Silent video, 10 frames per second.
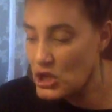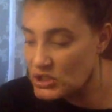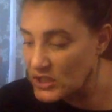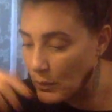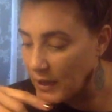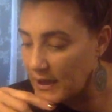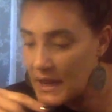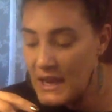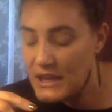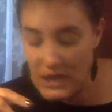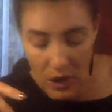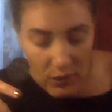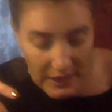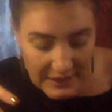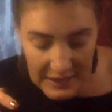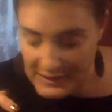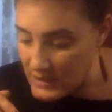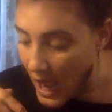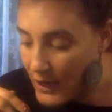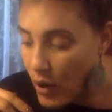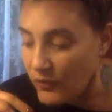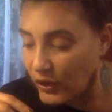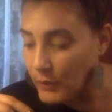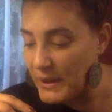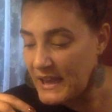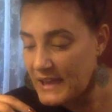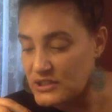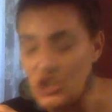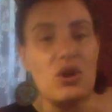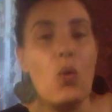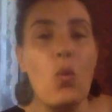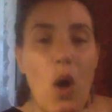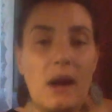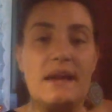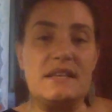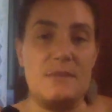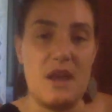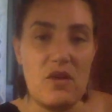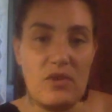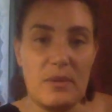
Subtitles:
Someone, you know, it's not over because you don't want it to be over.